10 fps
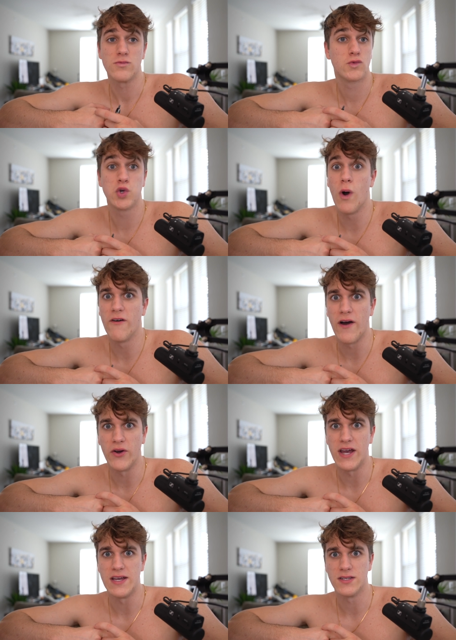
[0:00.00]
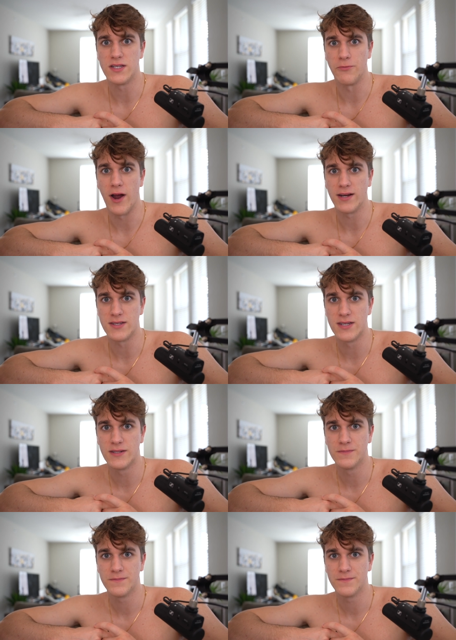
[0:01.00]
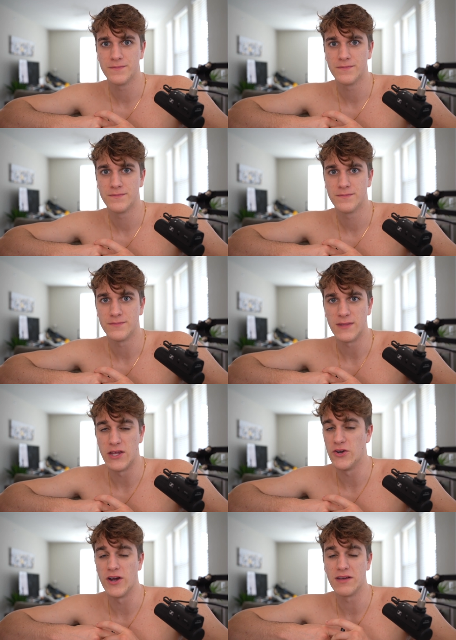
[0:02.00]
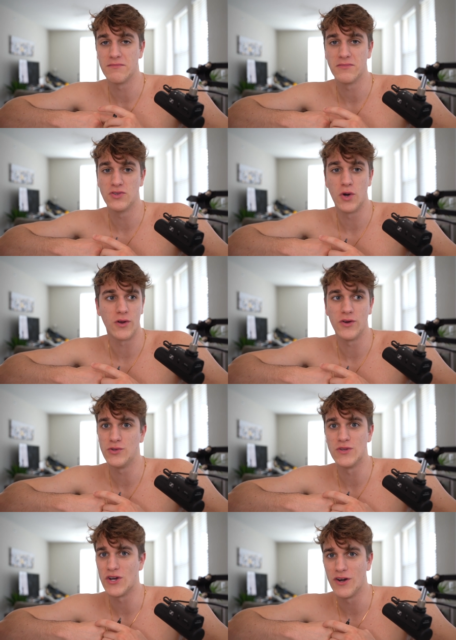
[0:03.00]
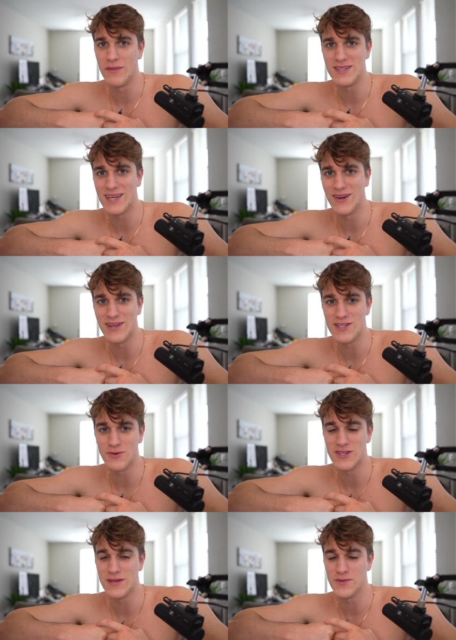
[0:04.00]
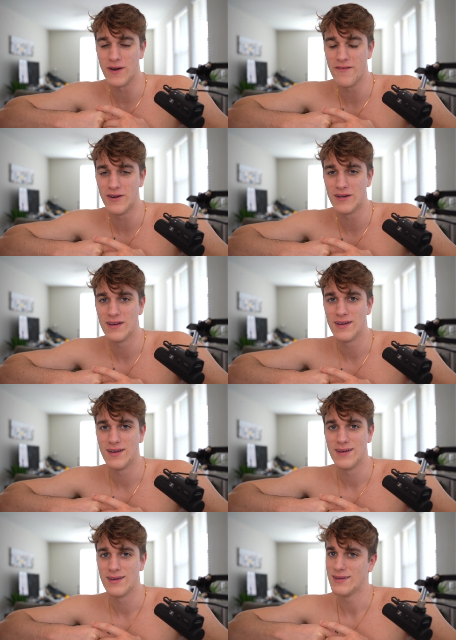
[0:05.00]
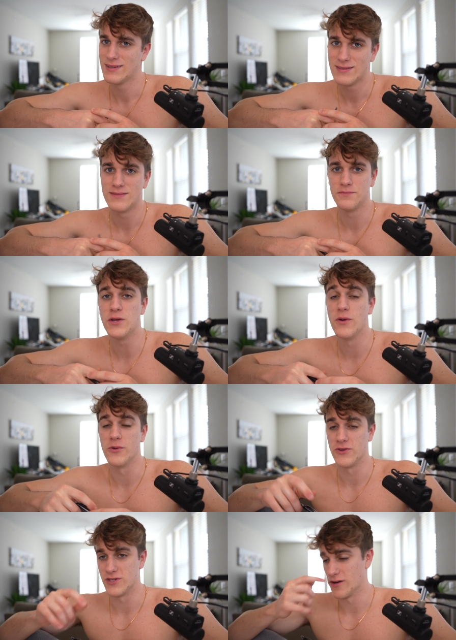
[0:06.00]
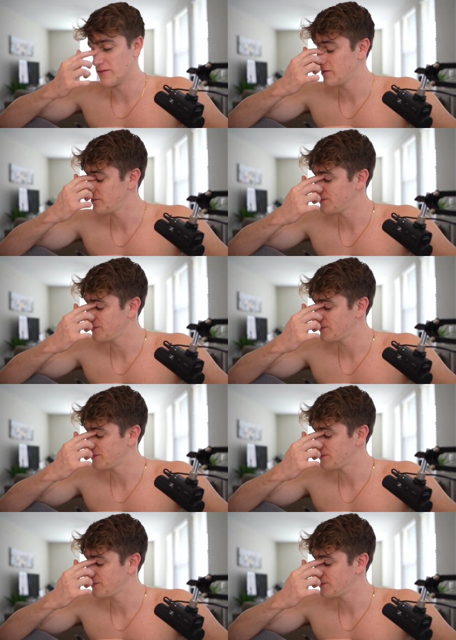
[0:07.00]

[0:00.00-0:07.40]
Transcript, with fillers: 12-hour days to practicing, and you're not go doing tournaments, getting on esports teams, whatever, be real with yourself.